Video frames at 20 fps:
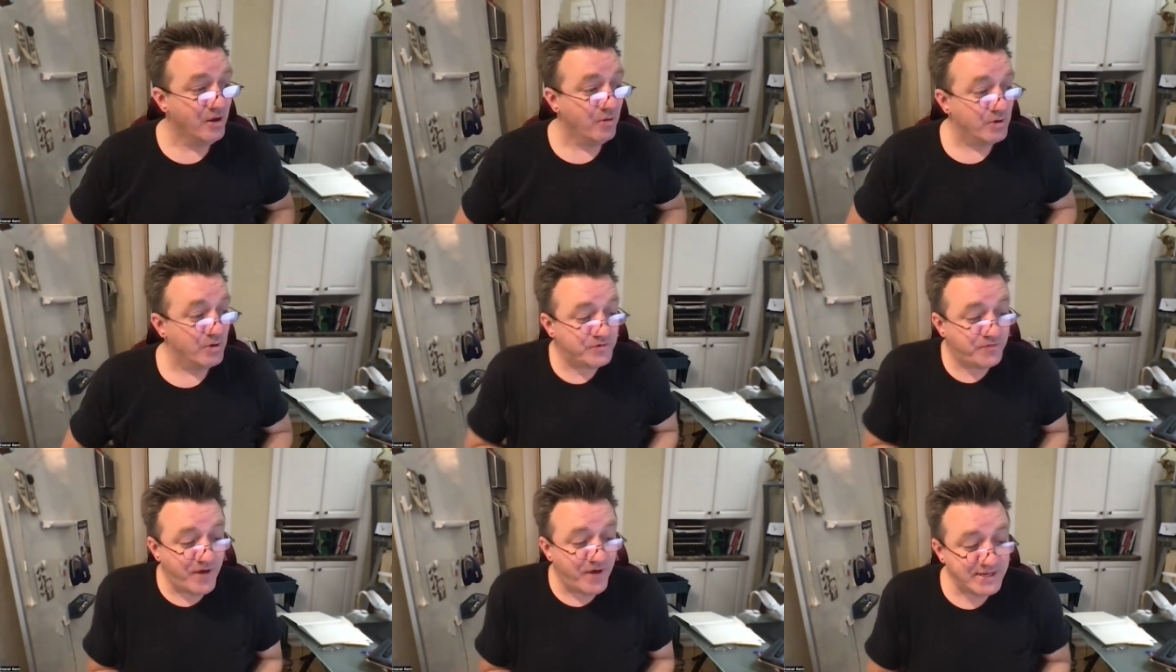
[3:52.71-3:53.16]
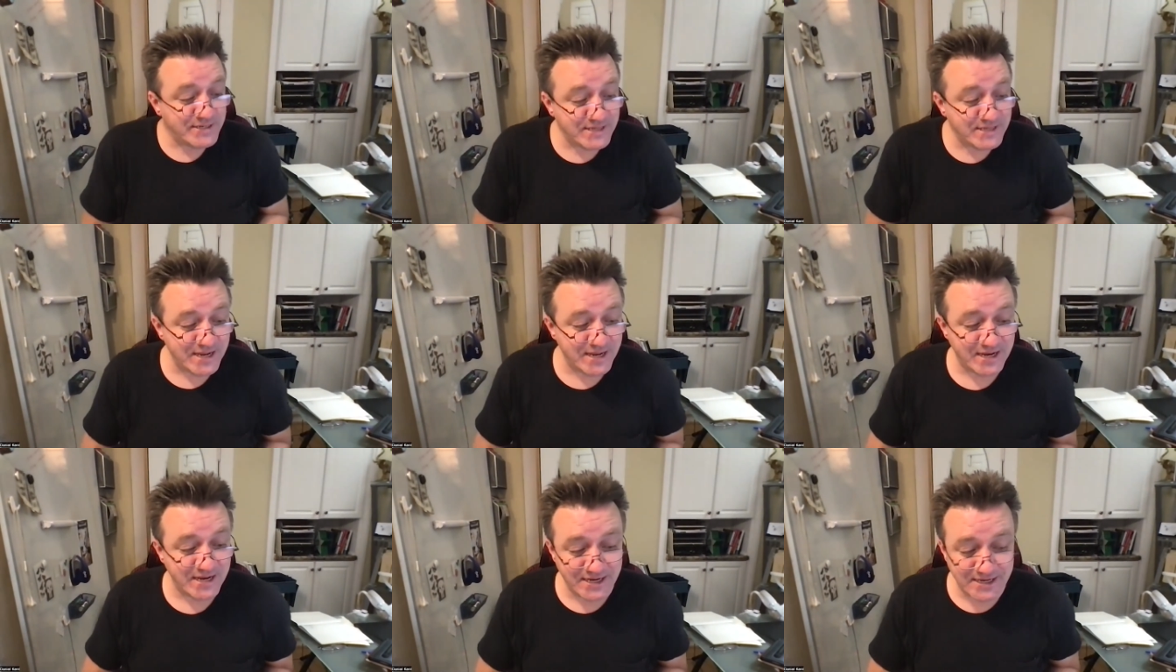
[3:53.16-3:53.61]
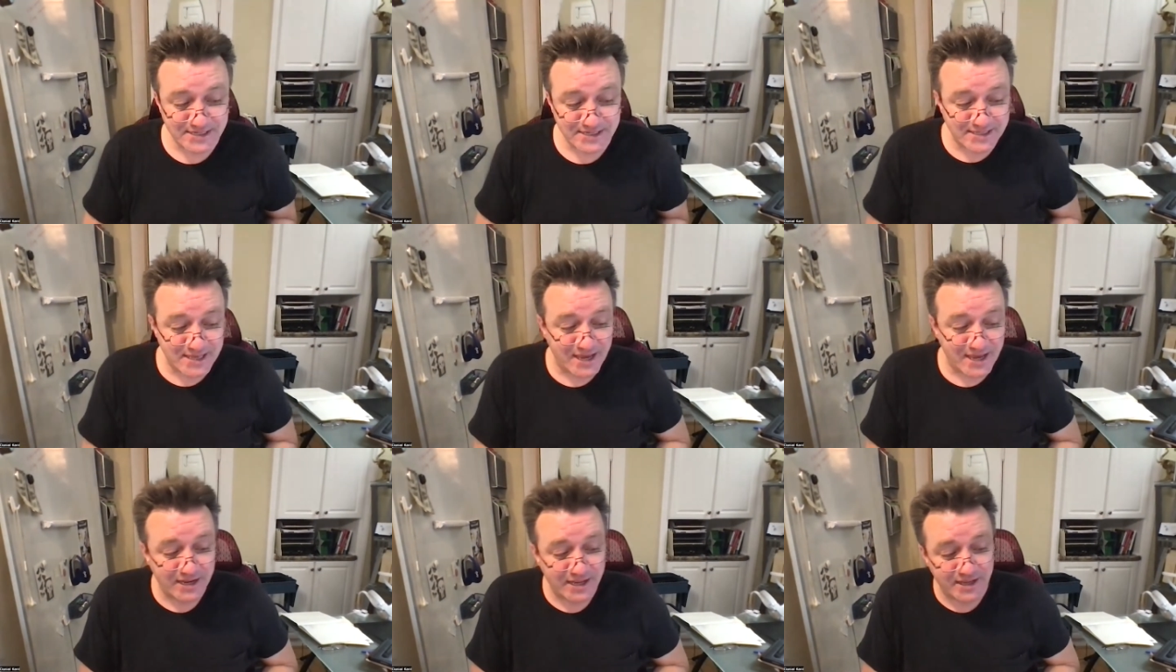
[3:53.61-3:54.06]
What's fascinating is
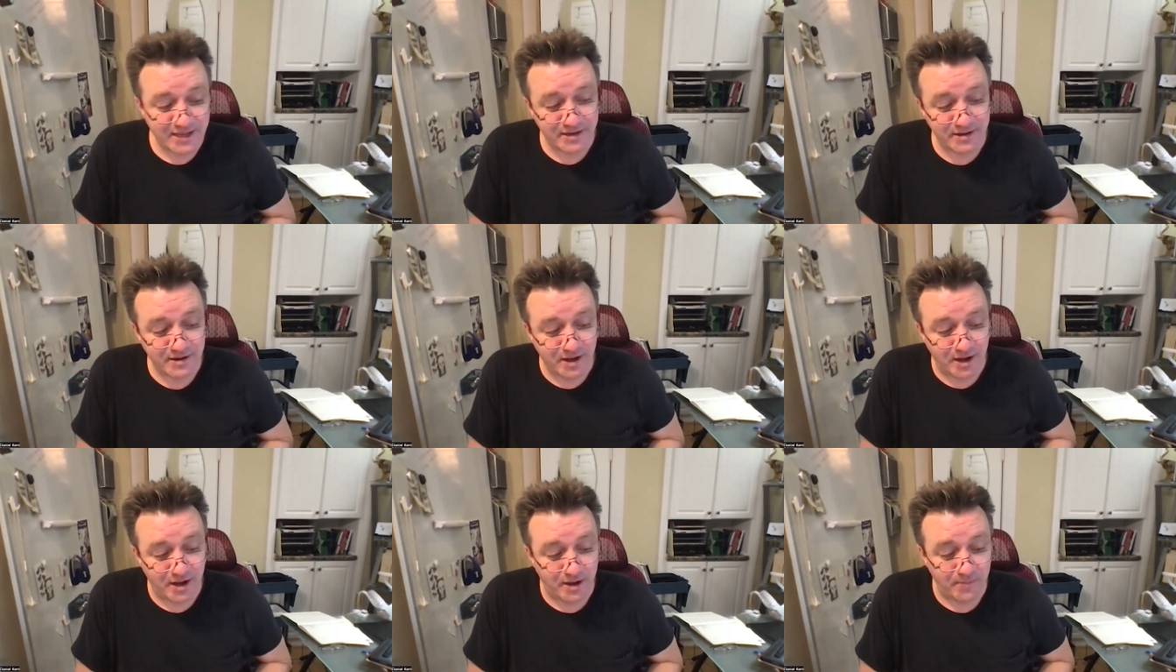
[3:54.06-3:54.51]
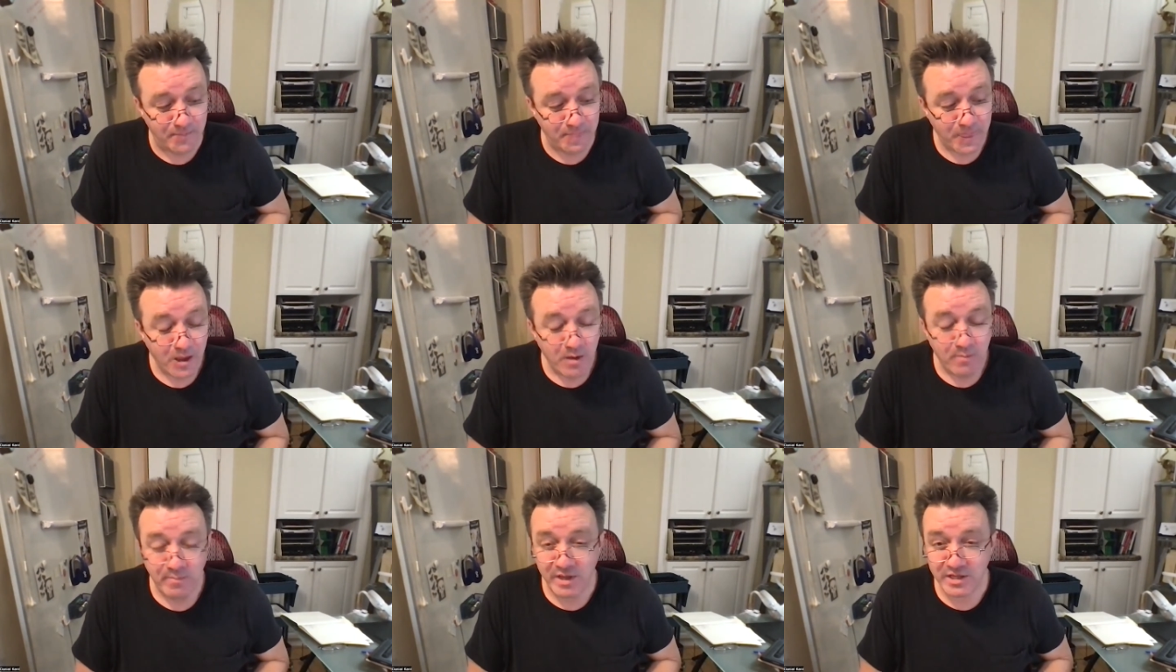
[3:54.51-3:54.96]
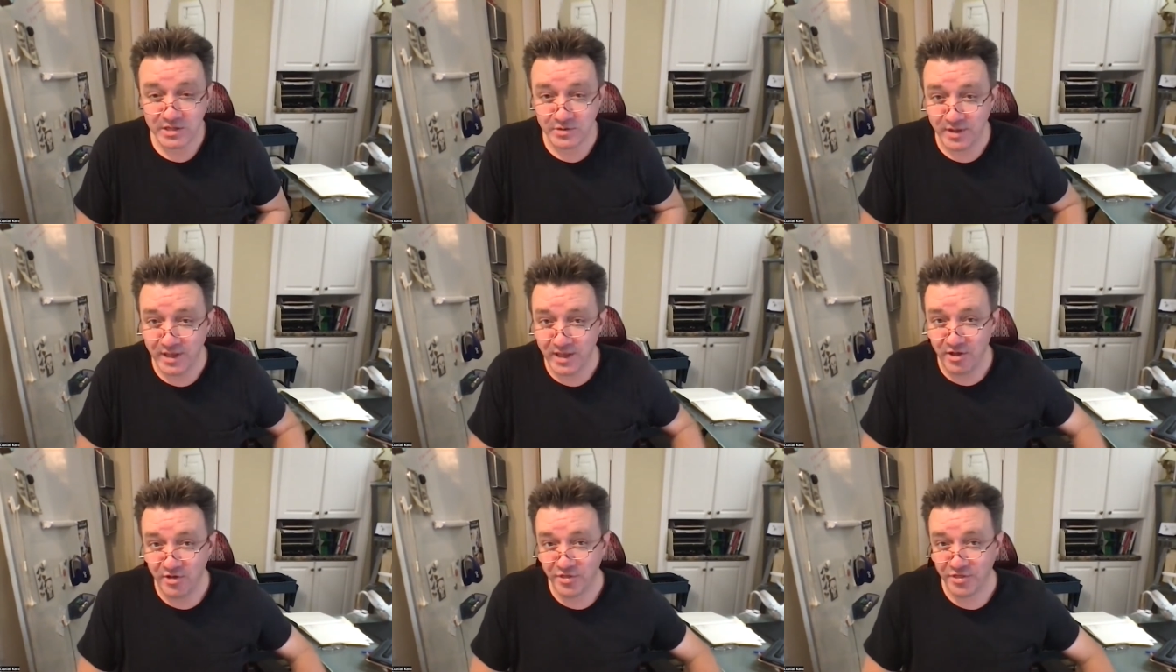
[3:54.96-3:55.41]
that in
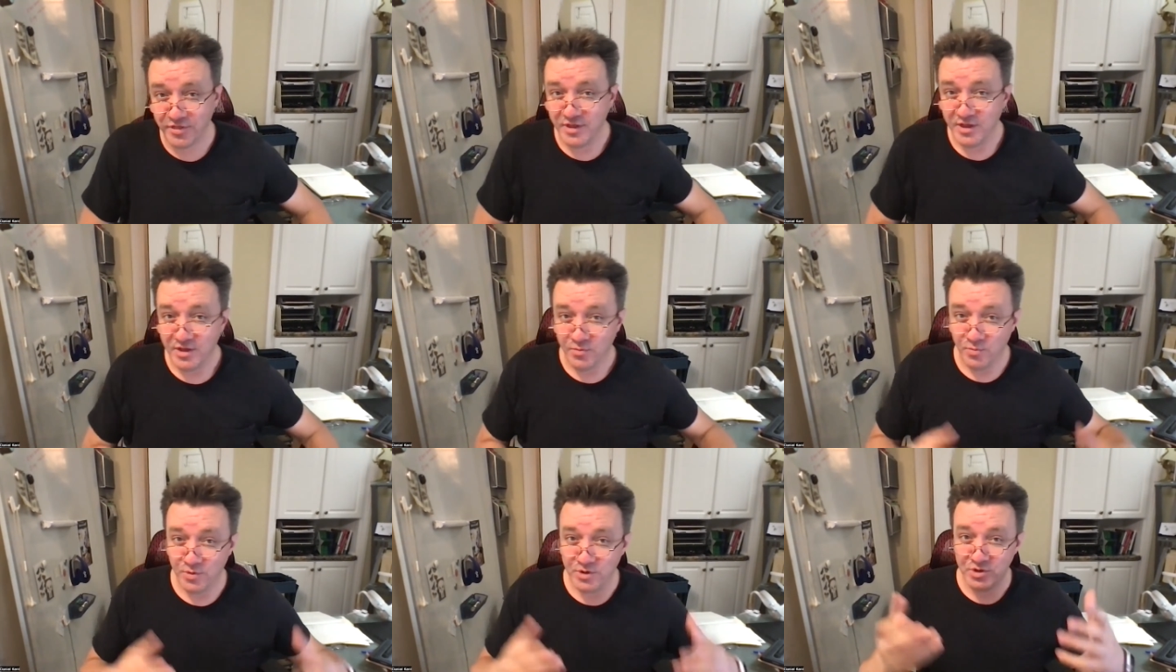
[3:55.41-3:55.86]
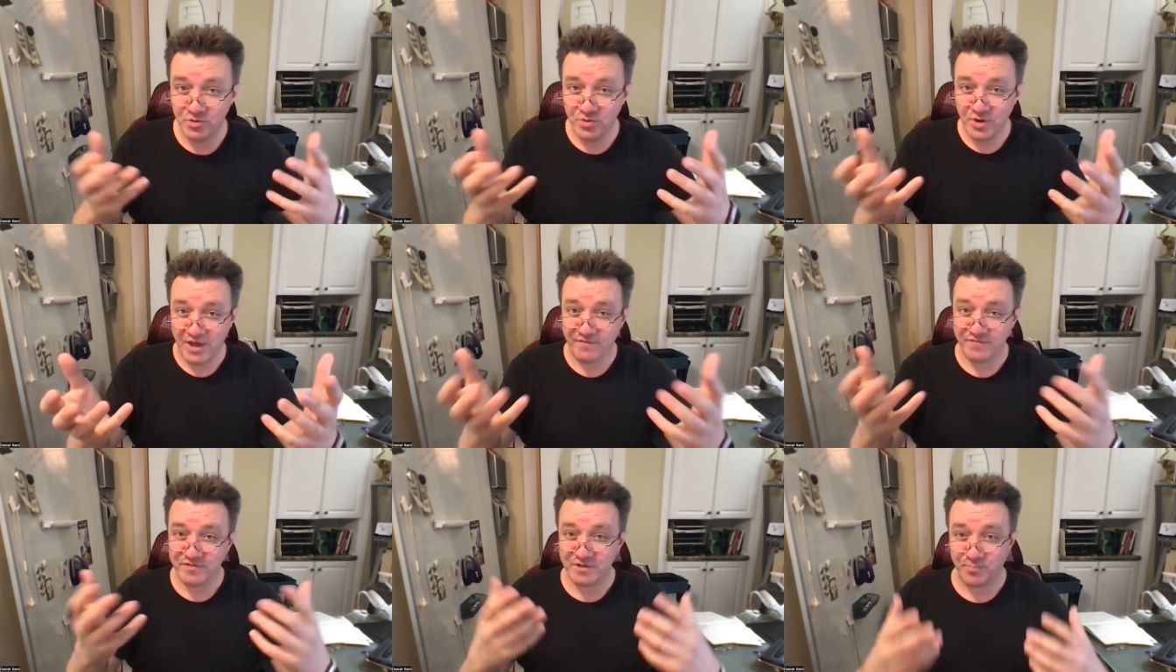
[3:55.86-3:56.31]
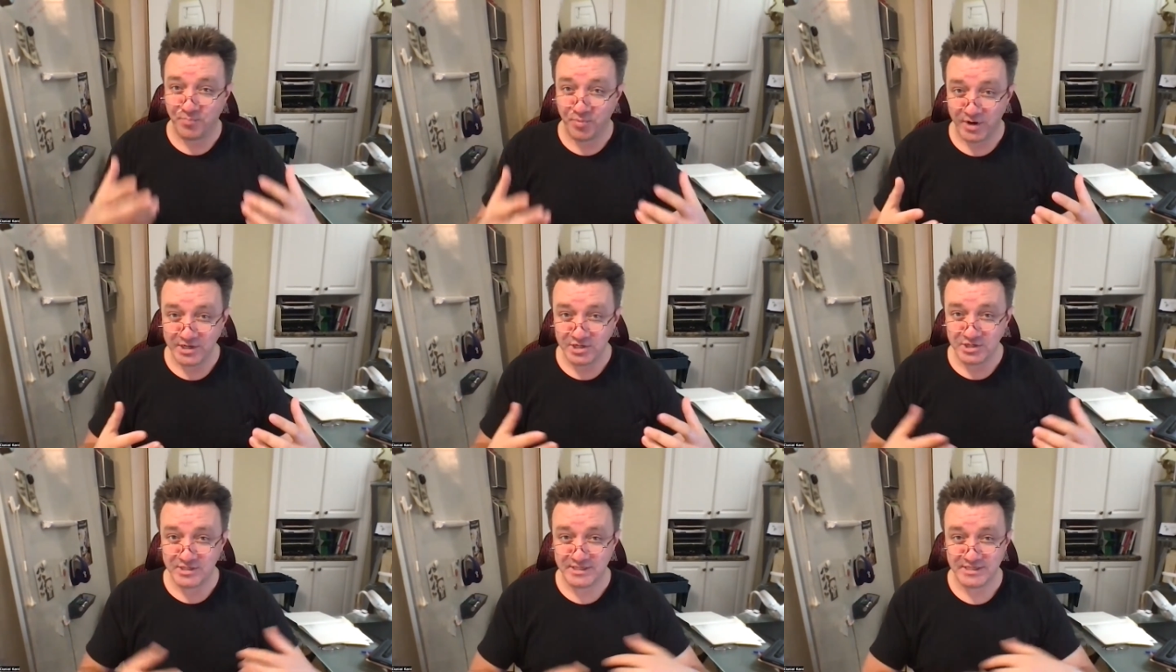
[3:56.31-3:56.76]
mental health, when you have
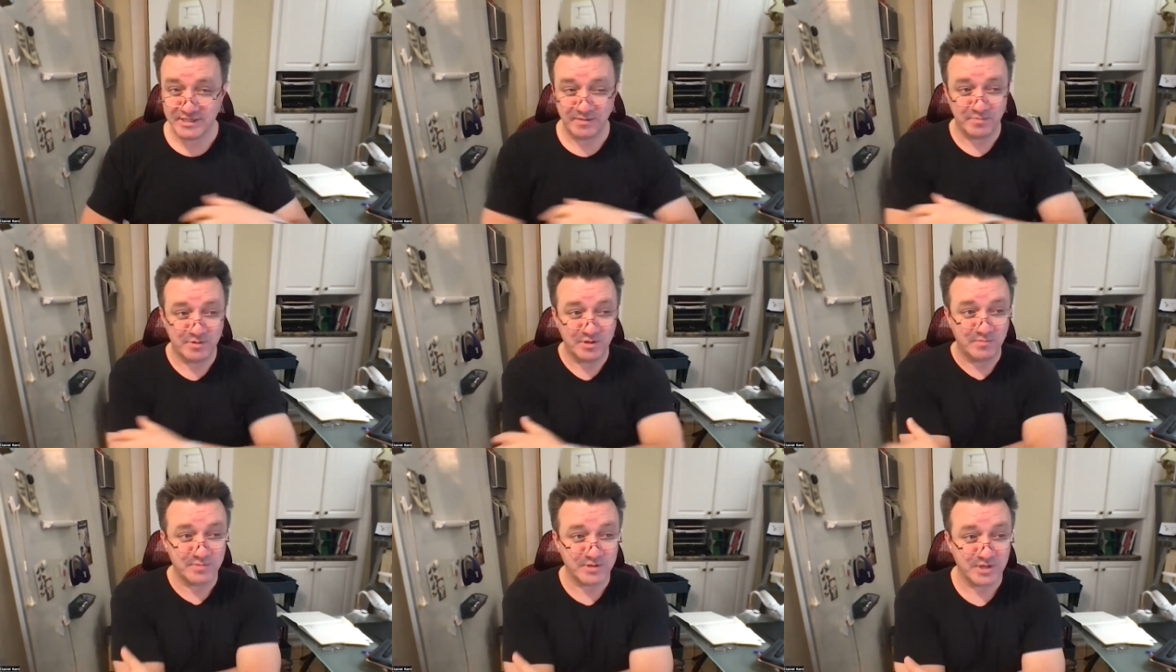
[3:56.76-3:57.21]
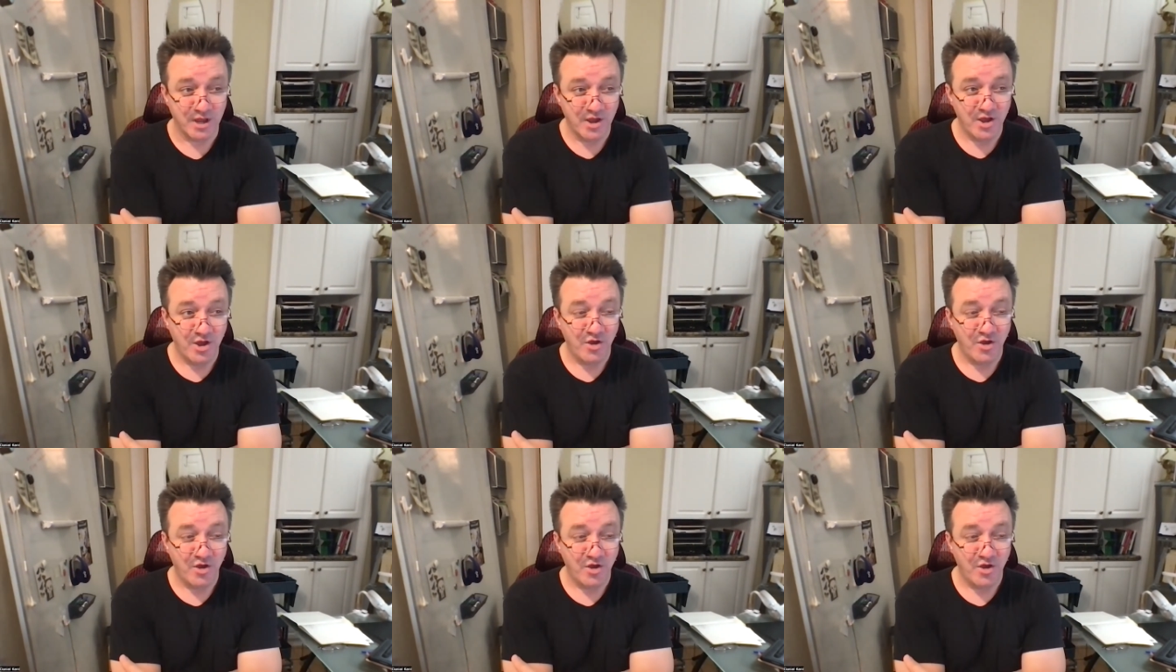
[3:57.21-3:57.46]
depression symptoms,